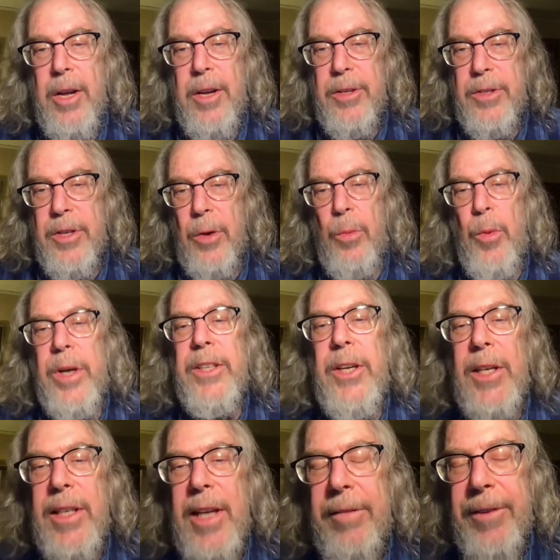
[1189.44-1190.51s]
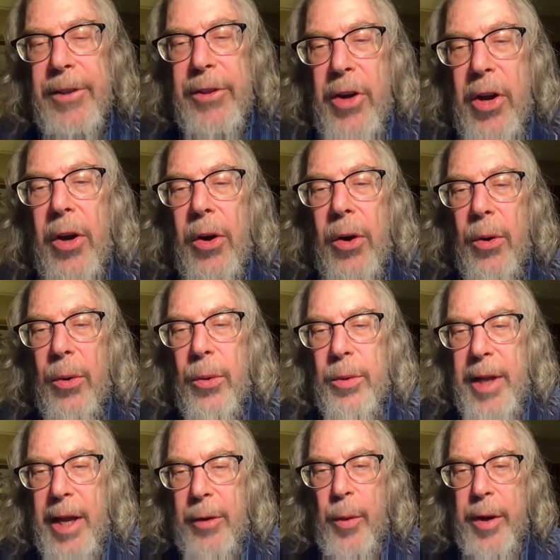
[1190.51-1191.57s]
So one could never know,
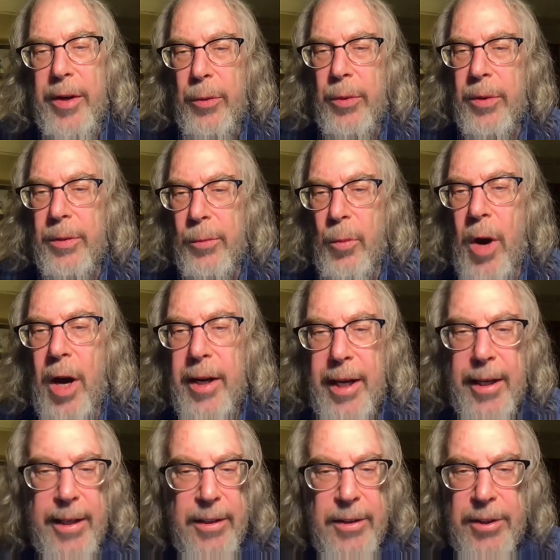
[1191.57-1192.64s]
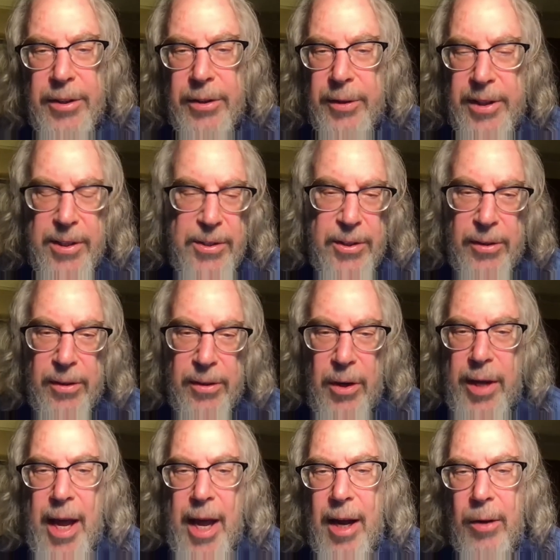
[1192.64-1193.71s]
like what you were walking into in a certain
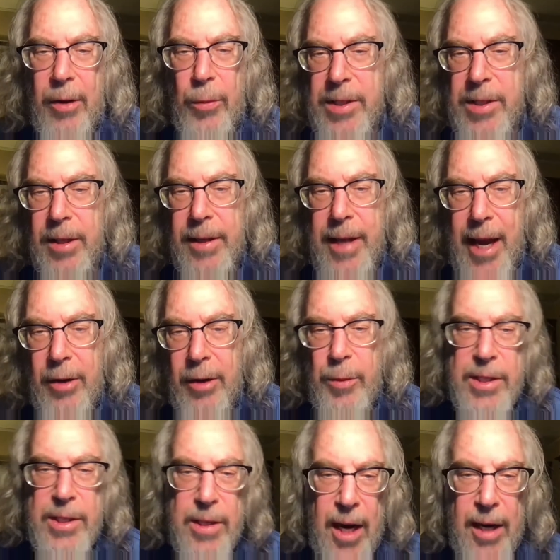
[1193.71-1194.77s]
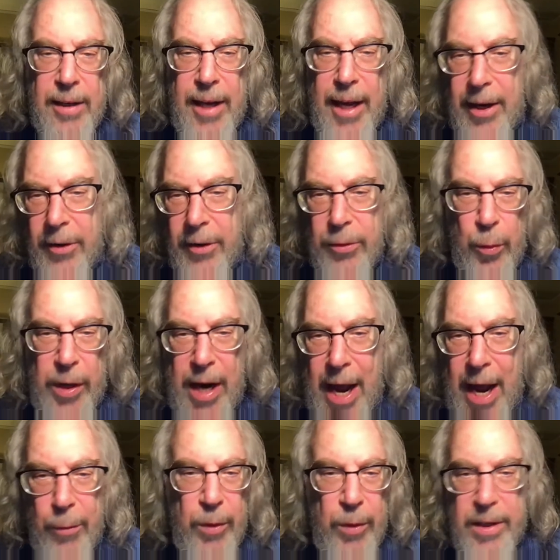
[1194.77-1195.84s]
locale, what's allowed, what's not allowed, what
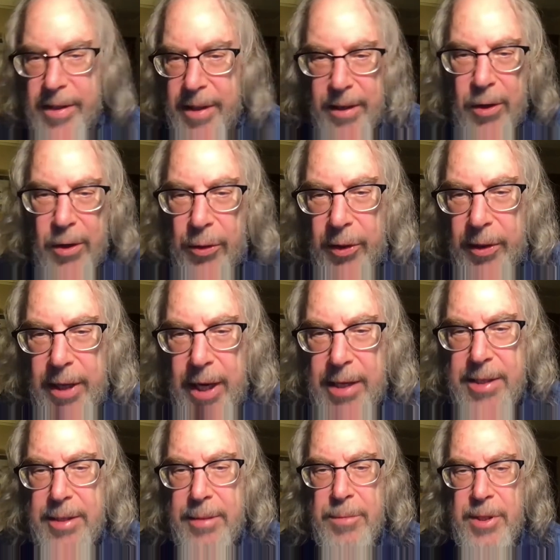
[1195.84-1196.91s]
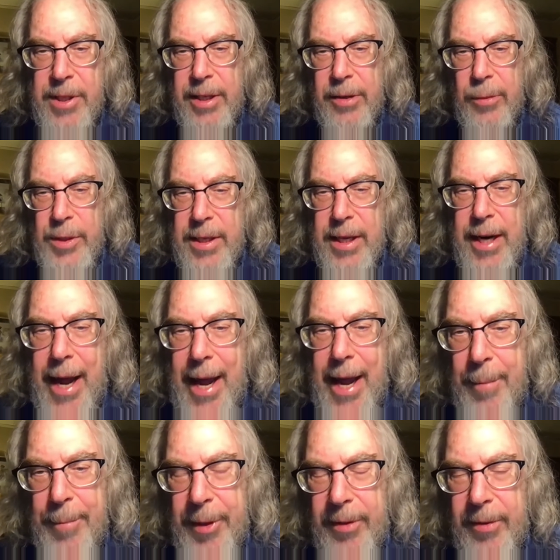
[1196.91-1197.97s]
are the local customs here, what's going to
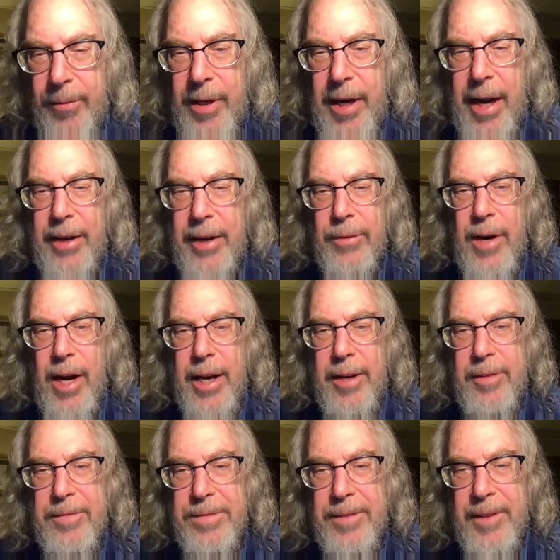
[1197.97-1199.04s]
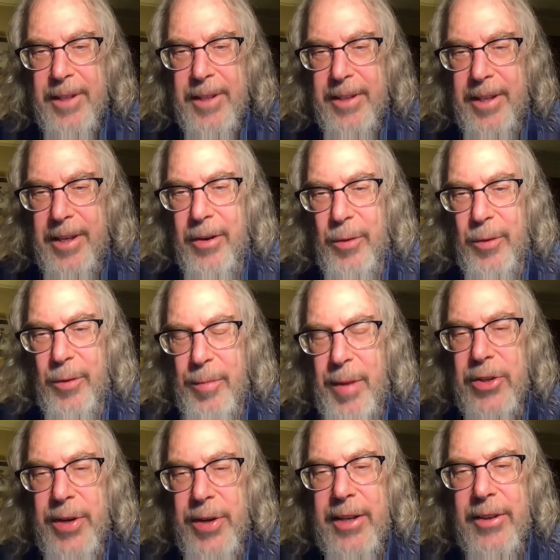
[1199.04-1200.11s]
happen when I arrive, when my
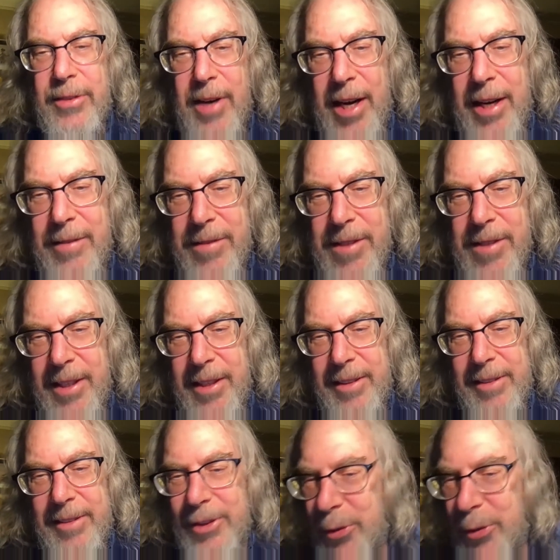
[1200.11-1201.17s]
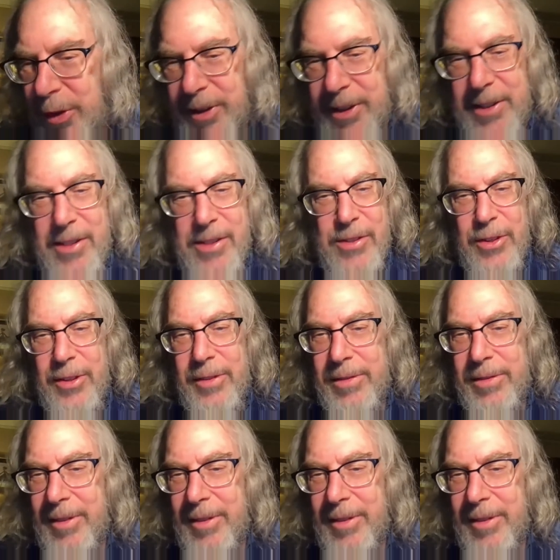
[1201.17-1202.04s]
train arrives in New Orleans or